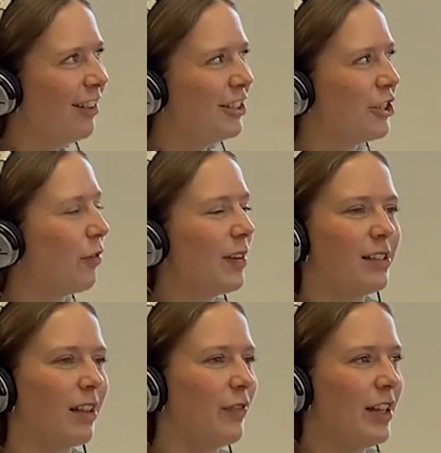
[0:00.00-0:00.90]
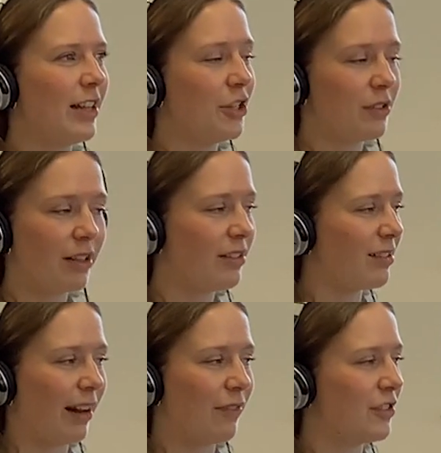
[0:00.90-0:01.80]
She got really sick of it in the end. She was like, you're
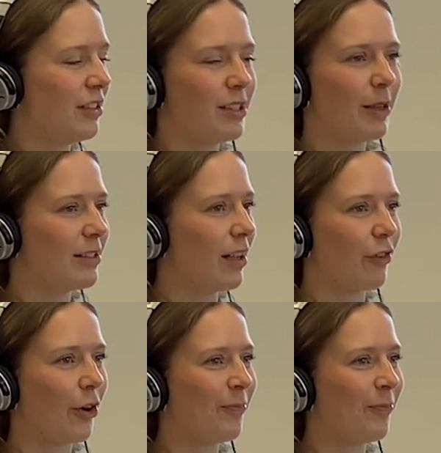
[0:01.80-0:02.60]
just going to have to do this by yourself, girl.